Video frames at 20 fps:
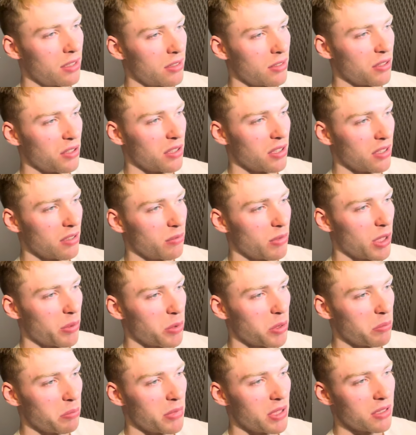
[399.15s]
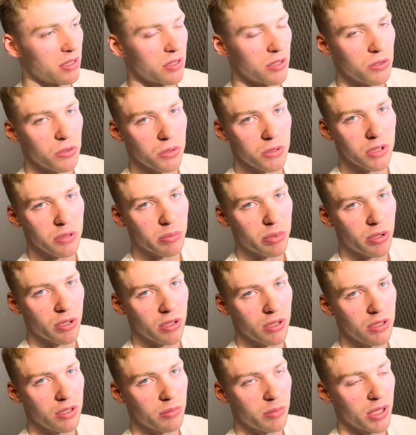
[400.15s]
you know, maybe misuse the portal.